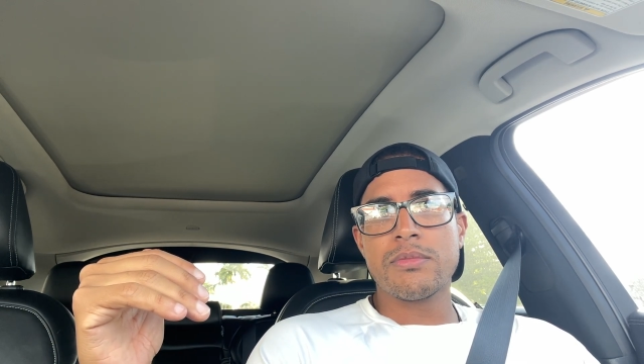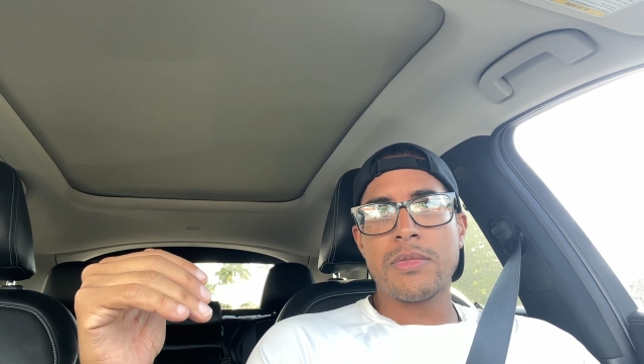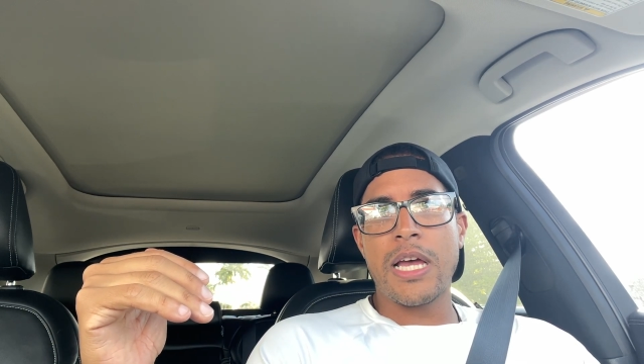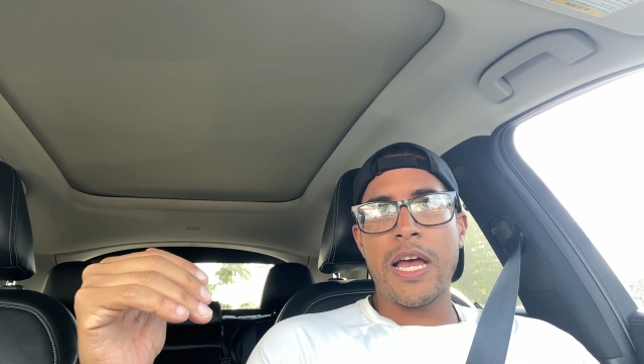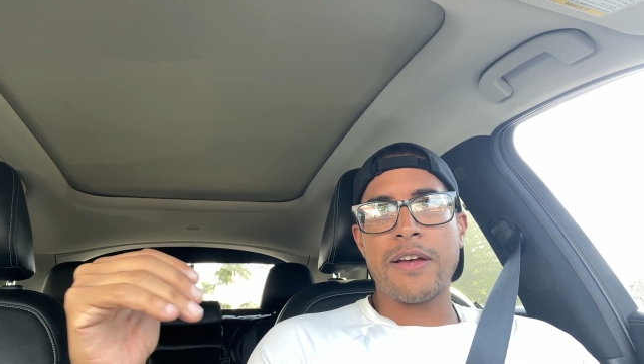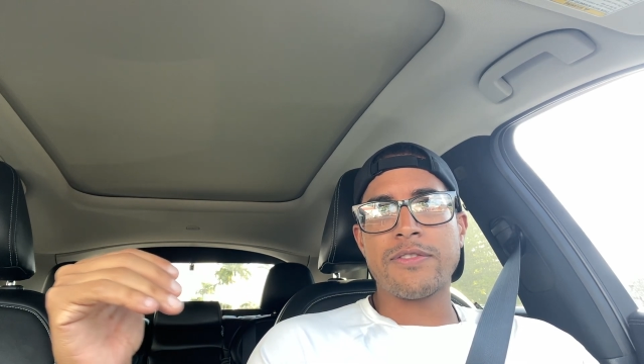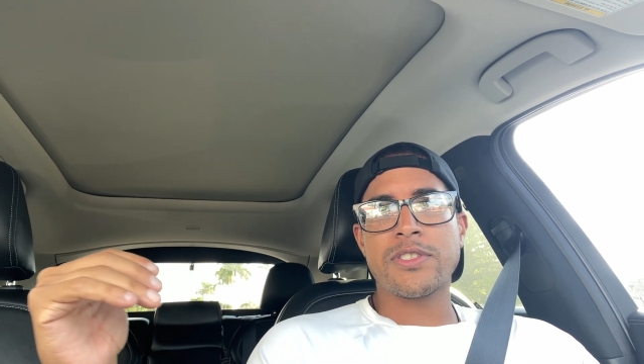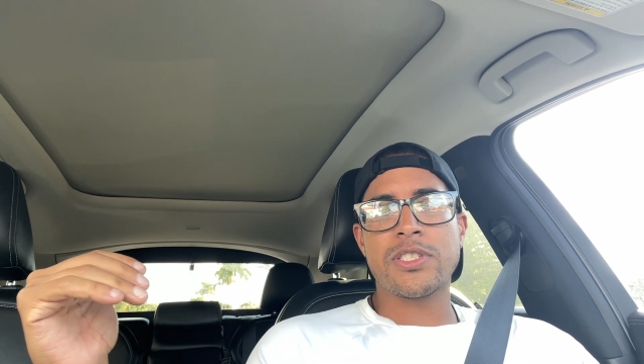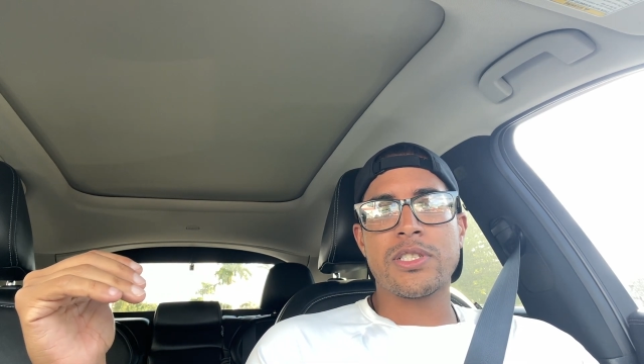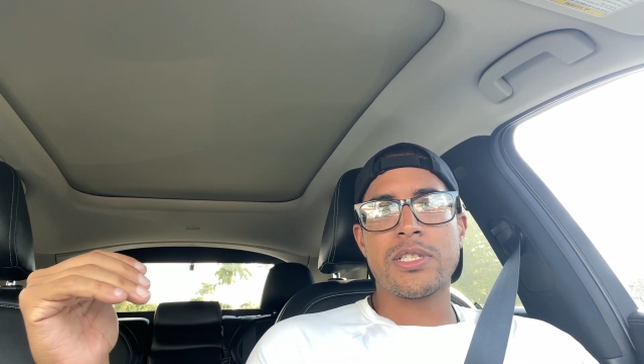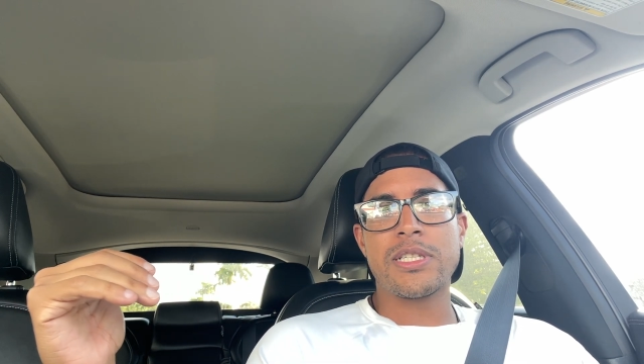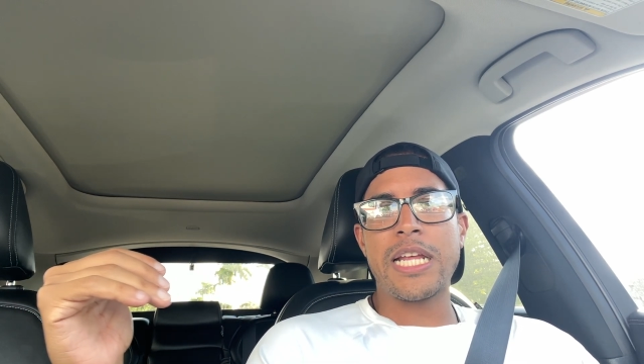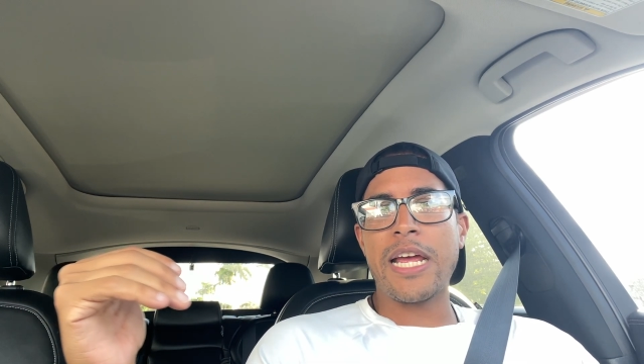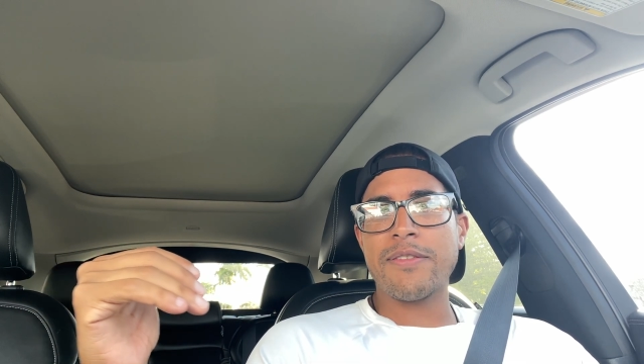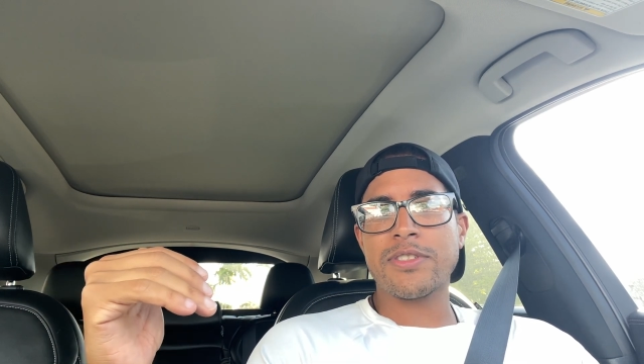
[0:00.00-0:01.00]

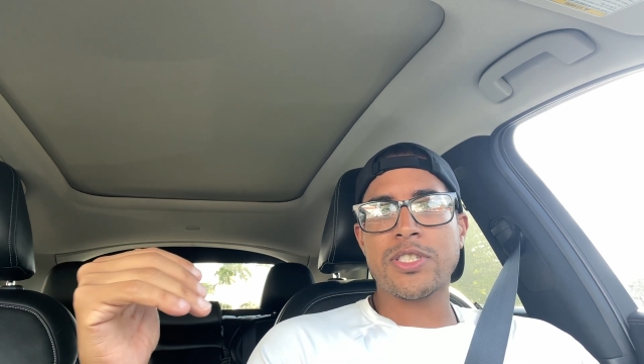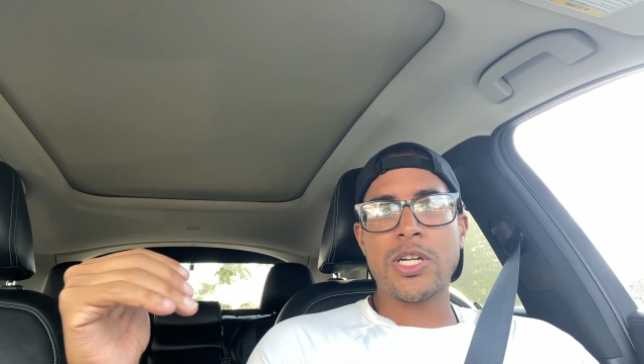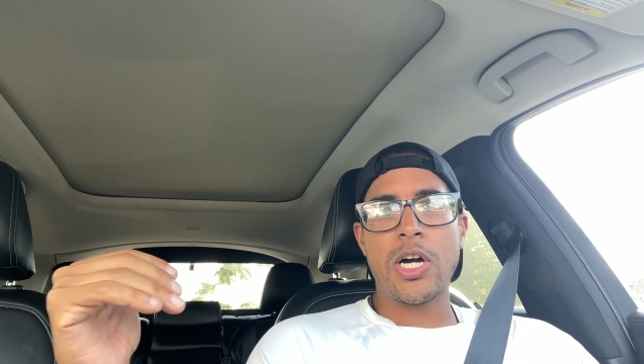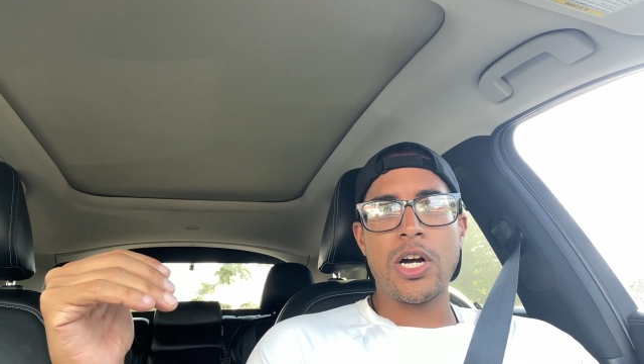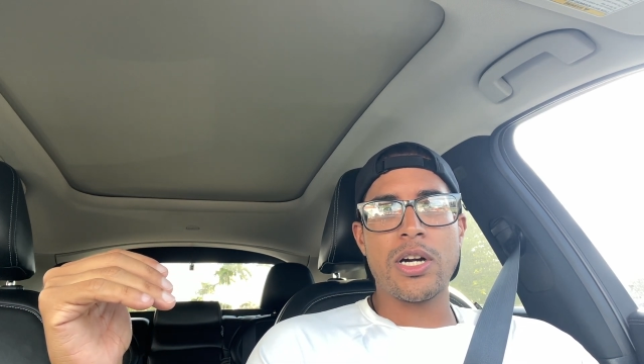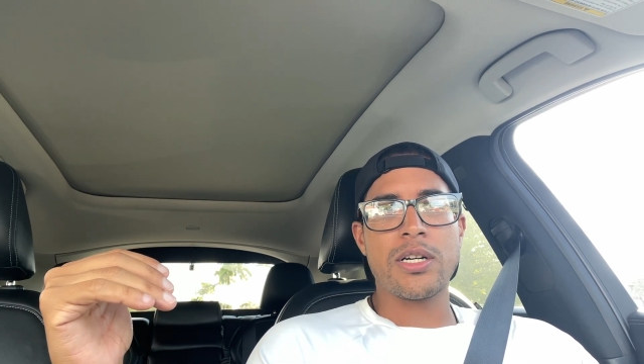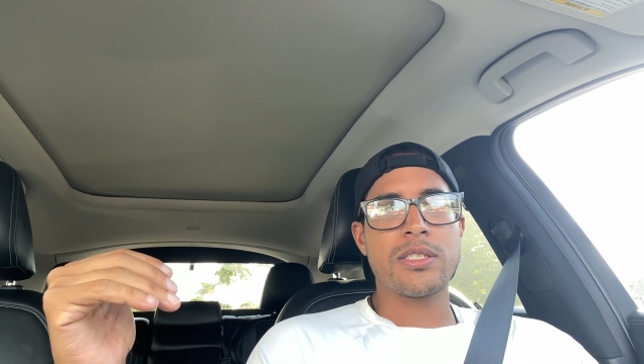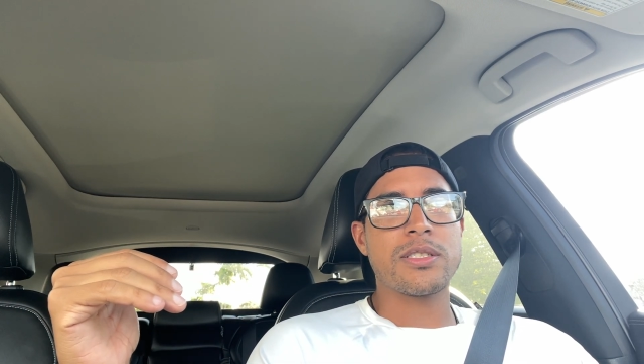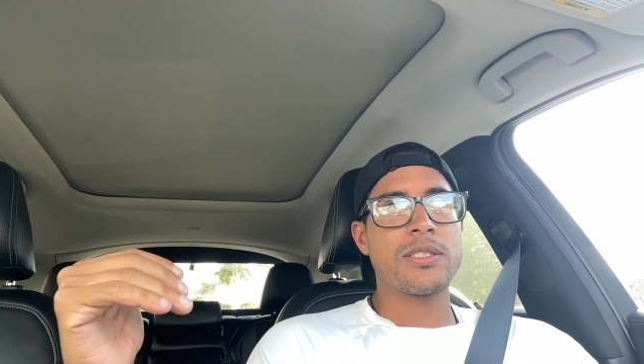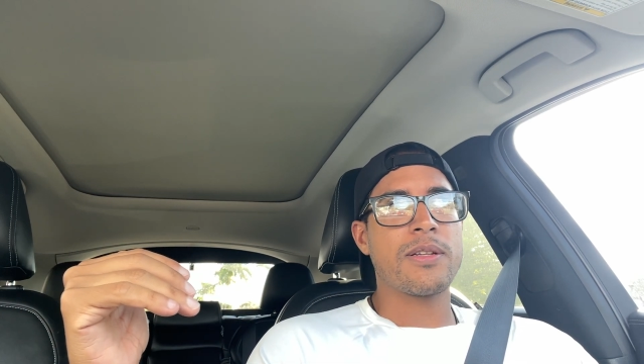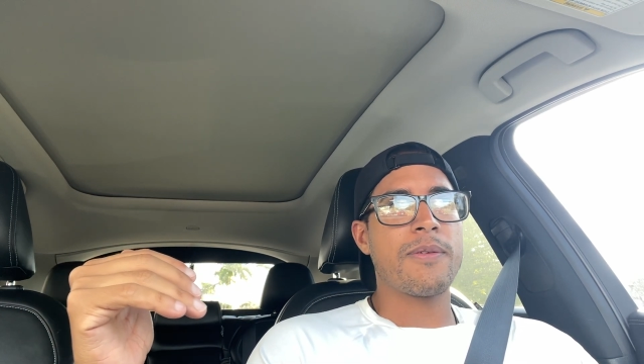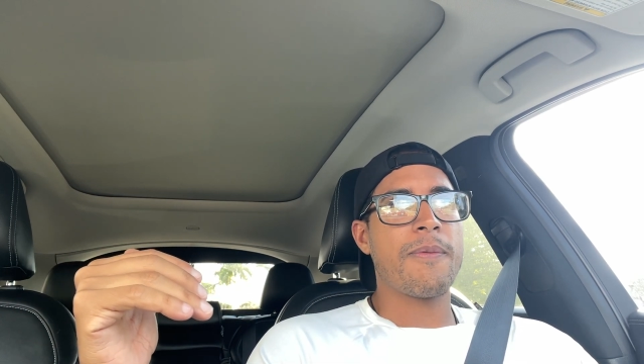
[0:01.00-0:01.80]
have they have scars